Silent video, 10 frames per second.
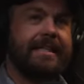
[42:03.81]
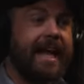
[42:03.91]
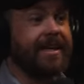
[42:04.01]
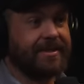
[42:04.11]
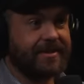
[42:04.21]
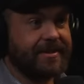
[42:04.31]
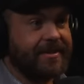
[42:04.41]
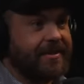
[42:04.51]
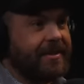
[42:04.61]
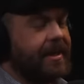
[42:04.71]
yes,
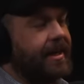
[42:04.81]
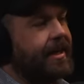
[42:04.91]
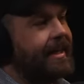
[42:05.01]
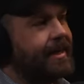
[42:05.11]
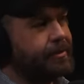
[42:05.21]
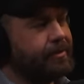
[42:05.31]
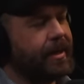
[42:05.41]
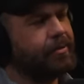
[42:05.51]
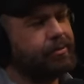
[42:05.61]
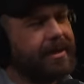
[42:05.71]
uh, and I don't. I
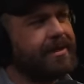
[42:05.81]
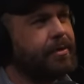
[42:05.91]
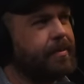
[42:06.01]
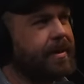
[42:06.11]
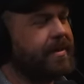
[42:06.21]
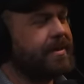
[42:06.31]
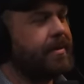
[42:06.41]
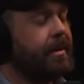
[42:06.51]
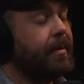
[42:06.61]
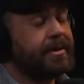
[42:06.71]
don't really talk about it because
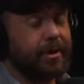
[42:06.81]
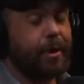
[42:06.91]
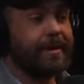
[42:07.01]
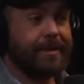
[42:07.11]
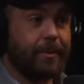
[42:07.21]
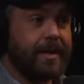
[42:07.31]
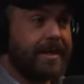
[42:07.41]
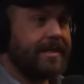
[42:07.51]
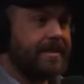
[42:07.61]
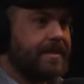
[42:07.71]
you know I've been sober like twenty
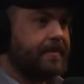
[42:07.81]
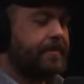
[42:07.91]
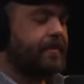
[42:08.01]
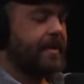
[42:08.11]
years. Right.